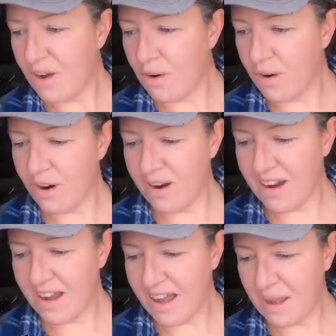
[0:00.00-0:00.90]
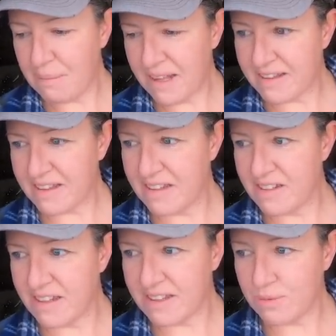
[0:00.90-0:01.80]
or I basically
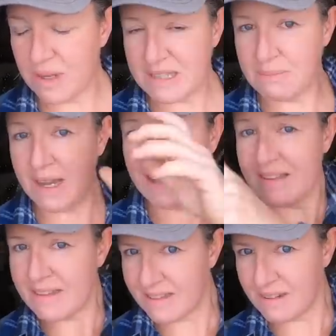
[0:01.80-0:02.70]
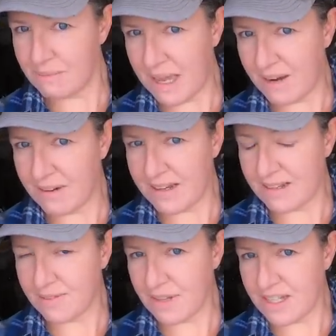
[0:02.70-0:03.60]
just, once my system battery
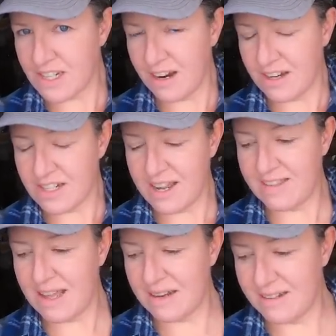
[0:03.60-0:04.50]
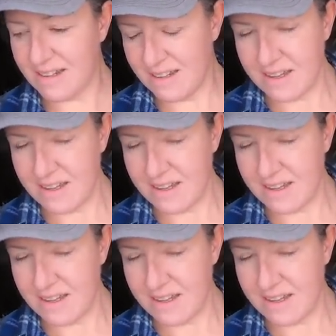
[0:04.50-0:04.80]
is fully charged, I then